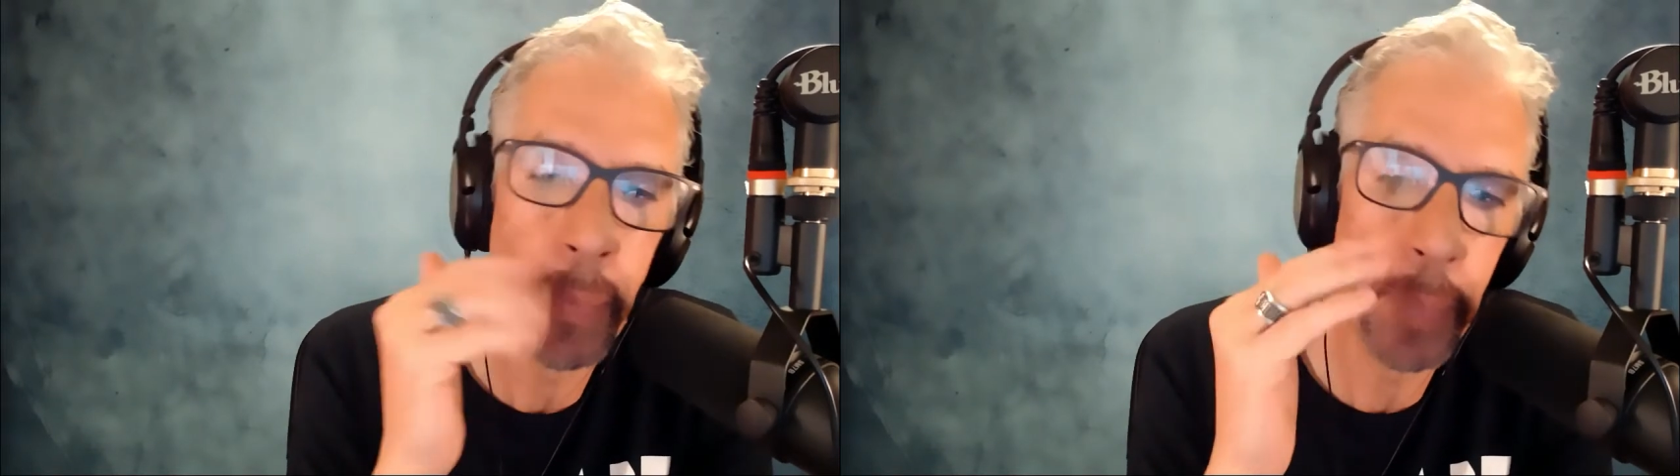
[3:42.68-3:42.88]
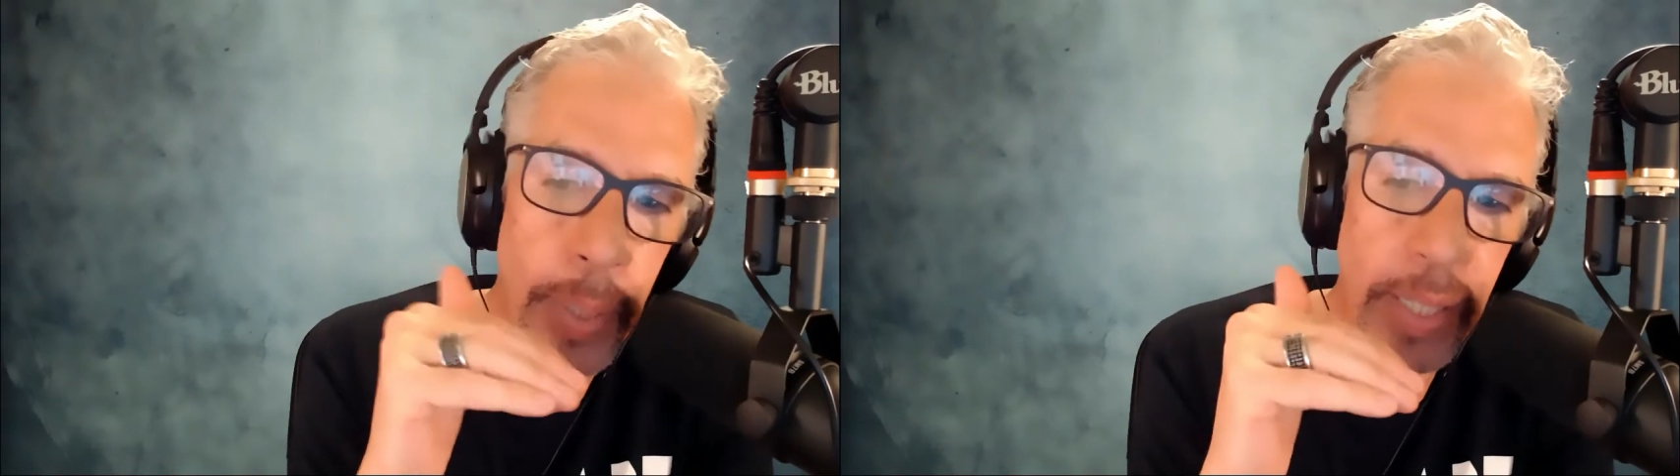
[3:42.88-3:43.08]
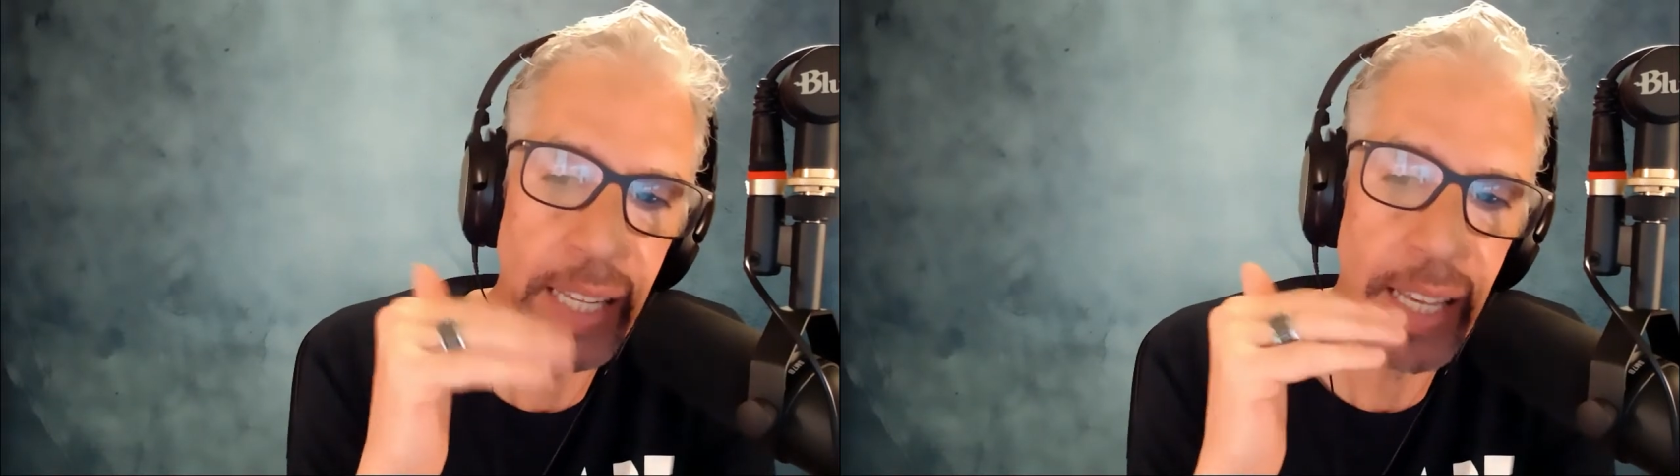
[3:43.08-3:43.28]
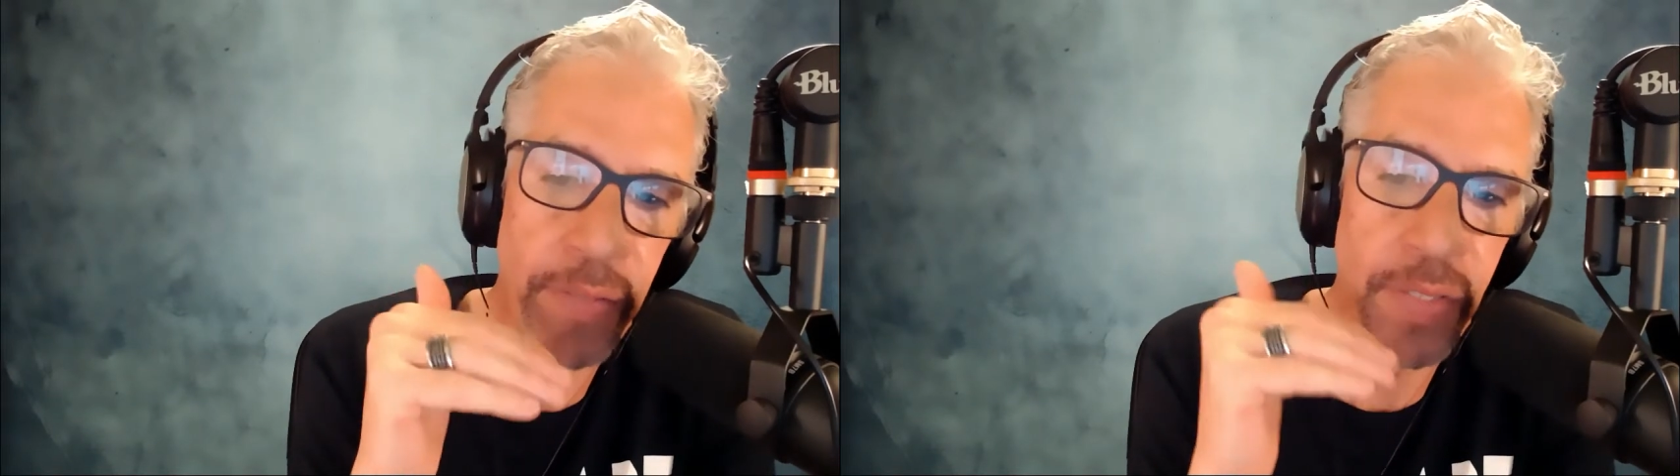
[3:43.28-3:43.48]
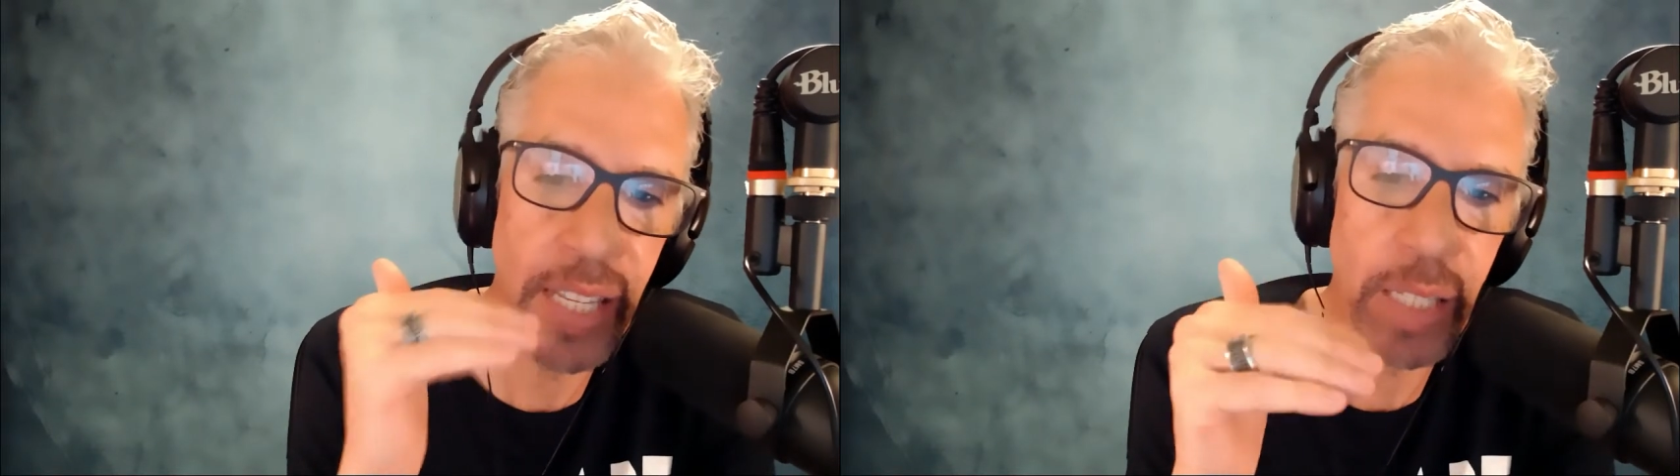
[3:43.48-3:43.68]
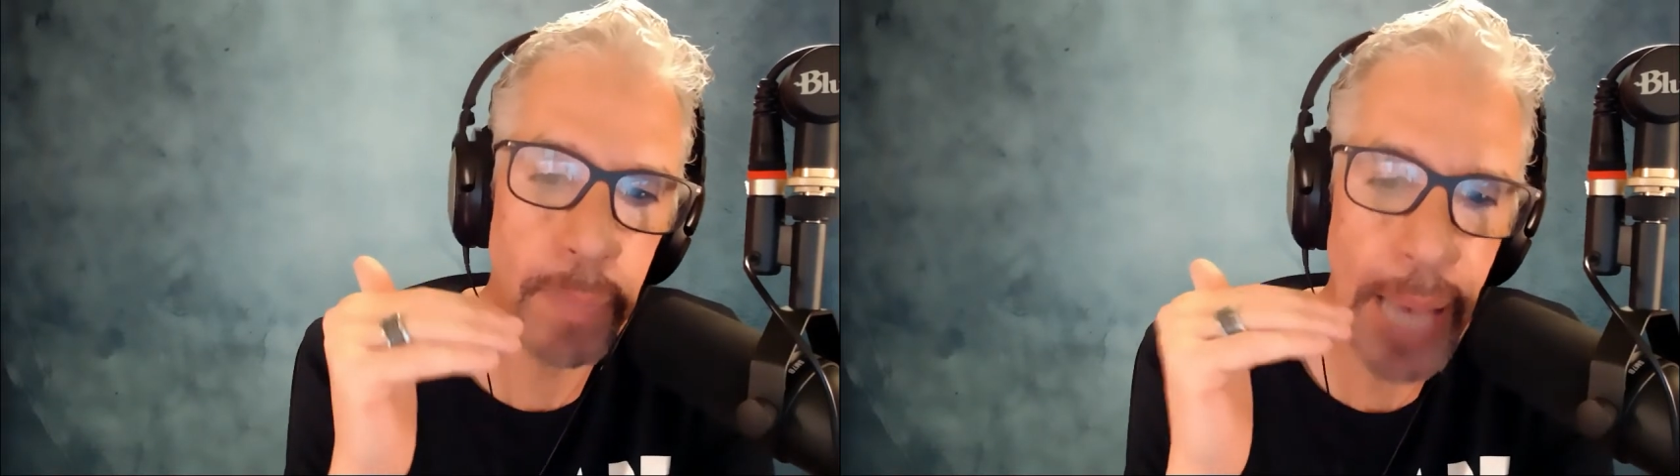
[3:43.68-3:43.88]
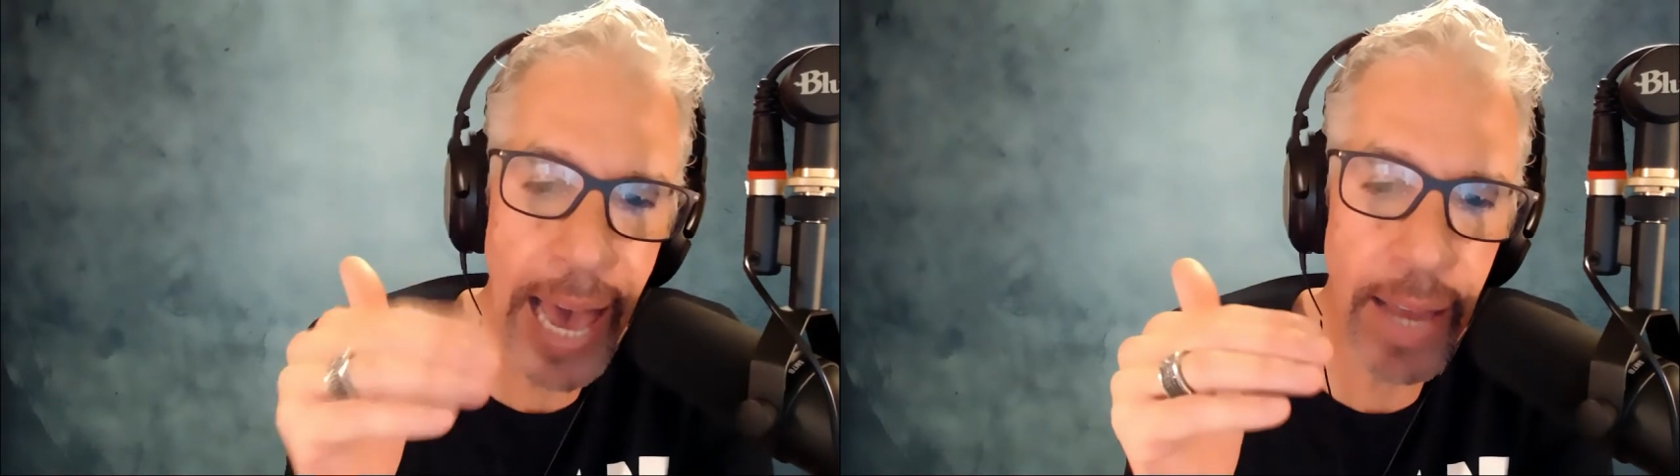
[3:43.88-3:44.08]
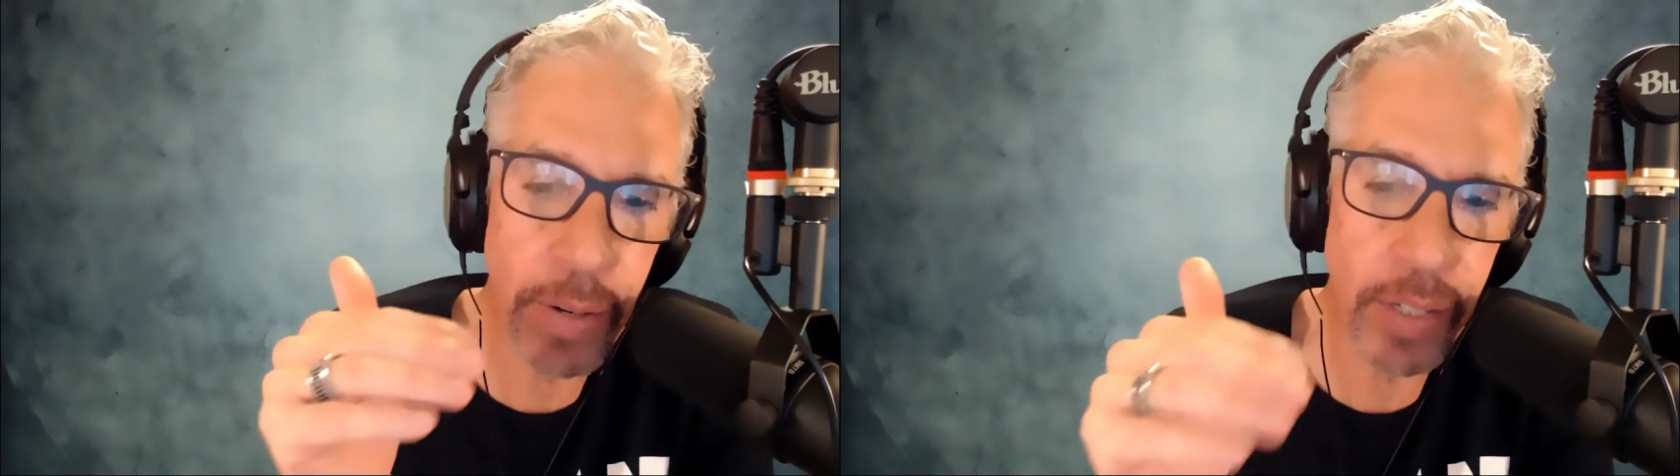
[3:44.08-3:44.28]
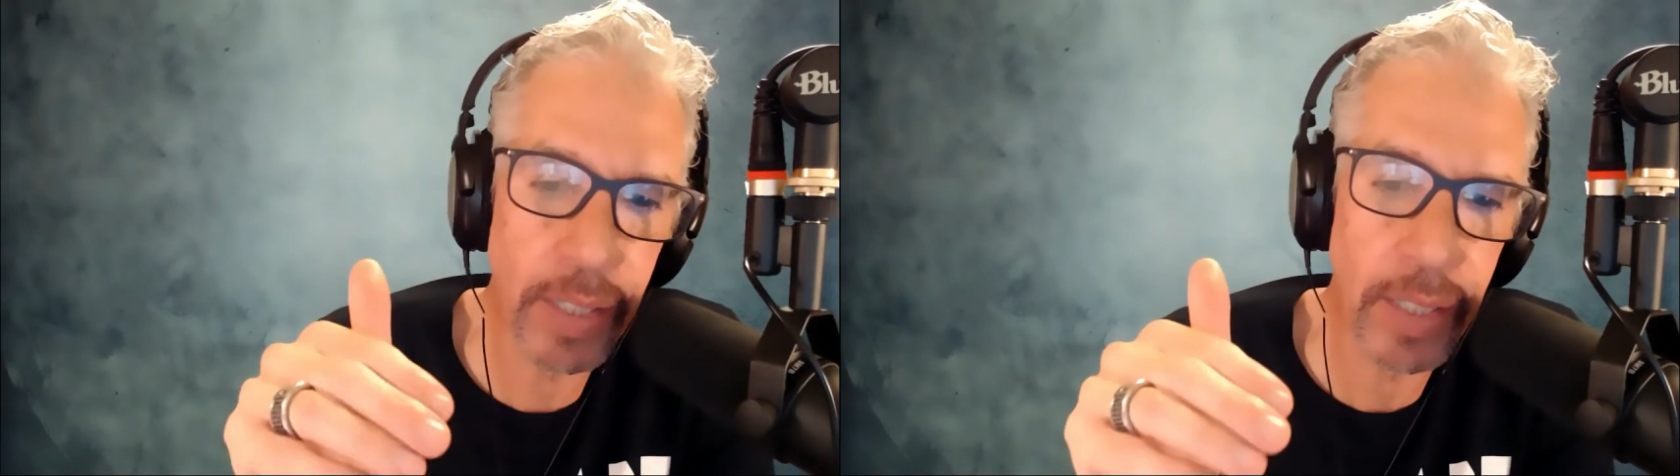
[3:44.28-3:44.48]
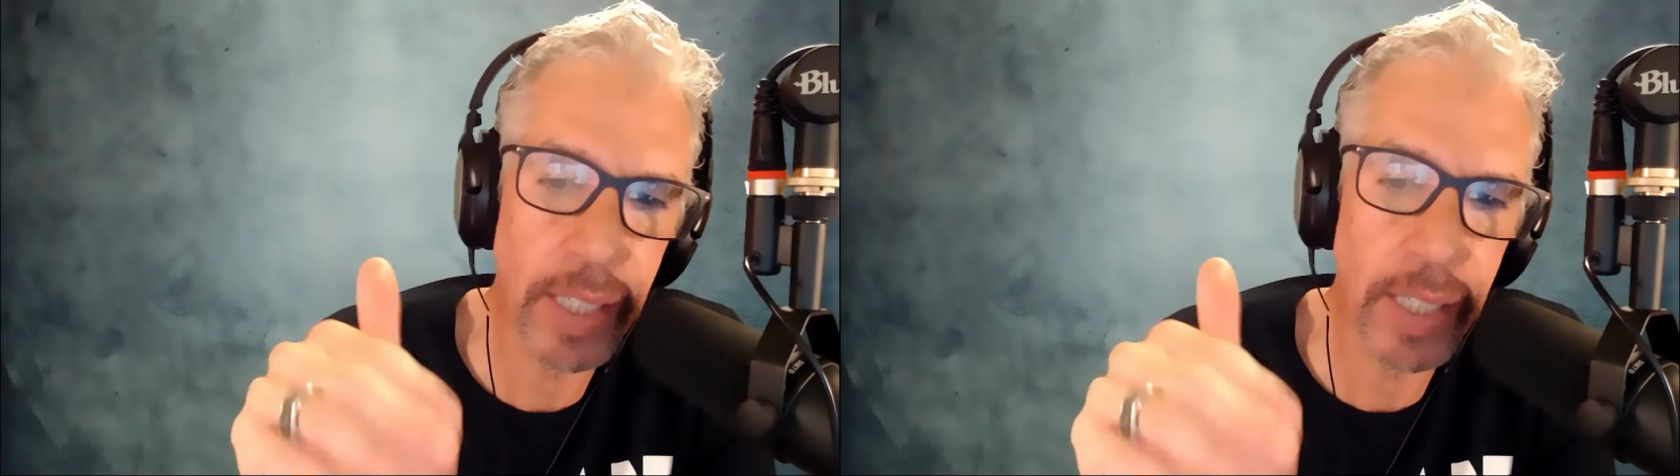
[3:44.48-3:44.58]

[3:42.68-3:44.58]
But if this pattern